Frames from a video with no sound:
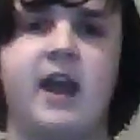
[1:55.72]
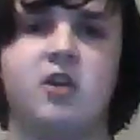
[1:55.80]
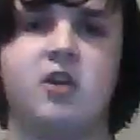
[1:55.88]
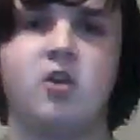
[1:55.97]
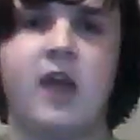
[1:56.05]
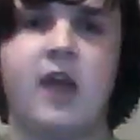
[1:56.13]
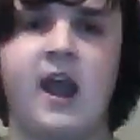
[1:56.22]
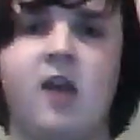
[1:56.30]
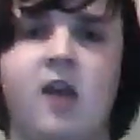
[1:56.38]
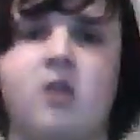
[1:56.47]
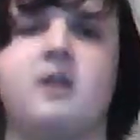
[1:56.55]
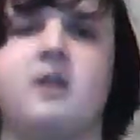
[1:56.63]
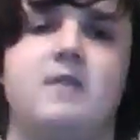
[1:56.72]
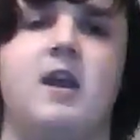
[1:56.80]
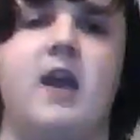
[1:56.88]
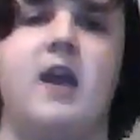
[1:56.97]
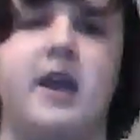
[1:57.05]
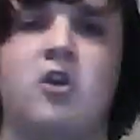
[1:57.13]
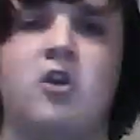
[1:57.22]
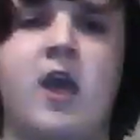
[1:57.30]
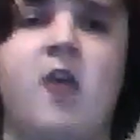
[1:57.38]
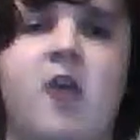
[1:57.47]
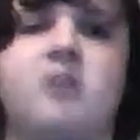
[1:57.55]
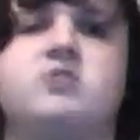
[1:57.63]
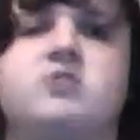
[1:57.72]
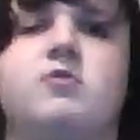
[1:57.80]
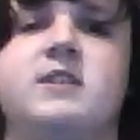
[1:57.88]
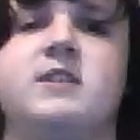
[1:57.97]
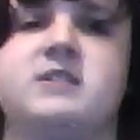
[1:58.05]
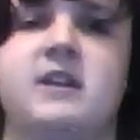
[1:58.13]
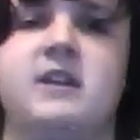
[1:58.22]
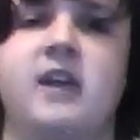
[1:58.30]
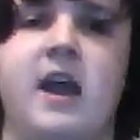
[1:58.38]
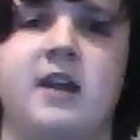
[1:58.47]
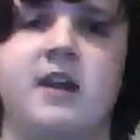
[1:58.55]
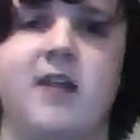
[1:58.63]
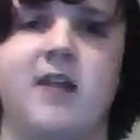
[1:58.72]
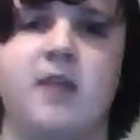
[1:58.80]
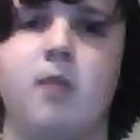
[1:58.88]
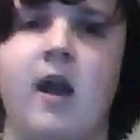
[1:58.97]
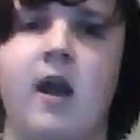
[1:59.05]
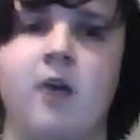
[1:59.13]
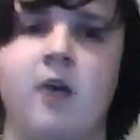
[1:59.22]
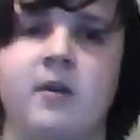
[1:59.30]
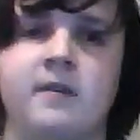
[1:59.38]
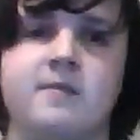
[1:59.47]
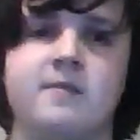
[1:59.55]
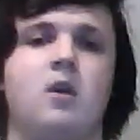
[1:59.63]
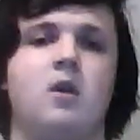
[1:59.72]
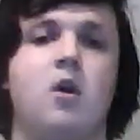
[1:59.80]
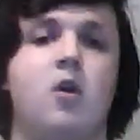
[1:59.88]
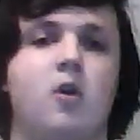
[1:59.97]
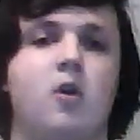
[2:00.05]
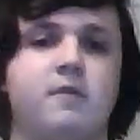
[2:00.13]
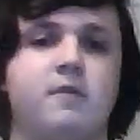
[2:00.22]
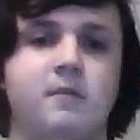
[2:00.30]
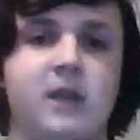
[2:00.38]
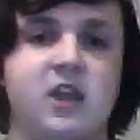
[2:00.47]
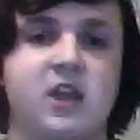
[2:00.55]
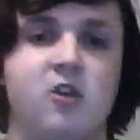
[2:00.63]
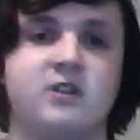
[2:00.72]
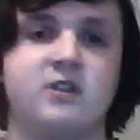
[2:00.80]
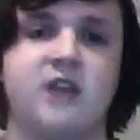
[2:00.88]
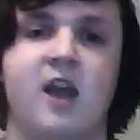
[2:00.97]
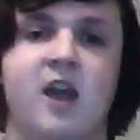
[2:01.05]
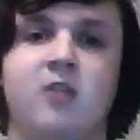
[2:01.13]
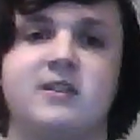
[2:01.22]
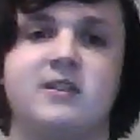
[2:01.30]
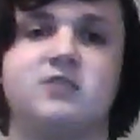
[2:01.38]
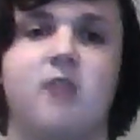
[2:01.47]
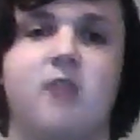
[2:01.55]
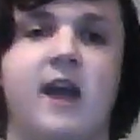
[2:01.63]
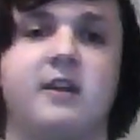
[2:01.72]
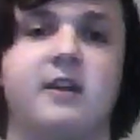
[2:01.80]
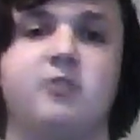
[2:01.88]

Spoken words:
her hair is greasy and light brown. Her familiar is a hairless rat, and her